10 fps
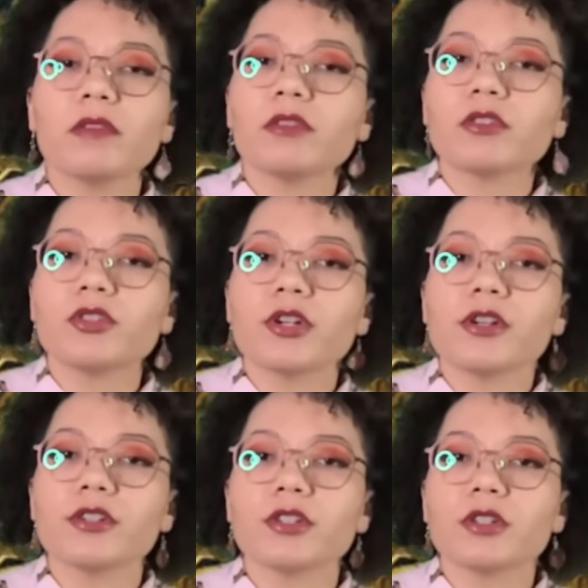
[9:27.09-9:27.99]
in the
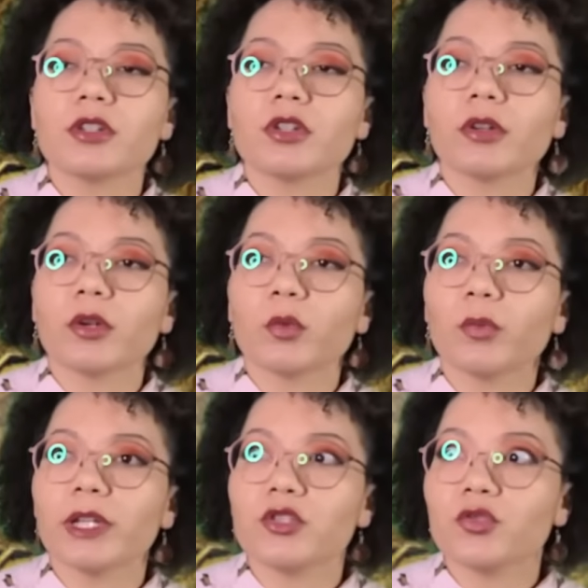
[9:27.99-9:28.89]
dirt
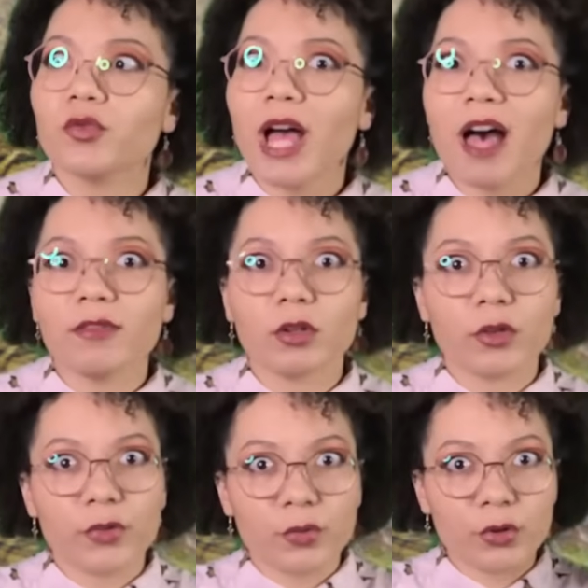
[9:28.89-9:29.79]
we
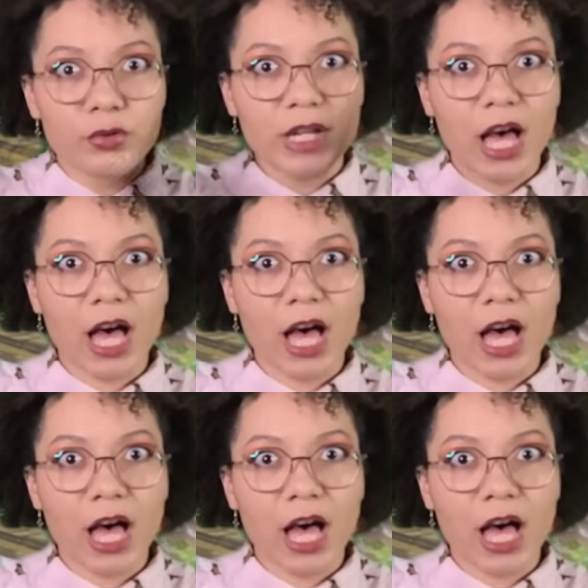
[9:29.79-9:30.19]
travel through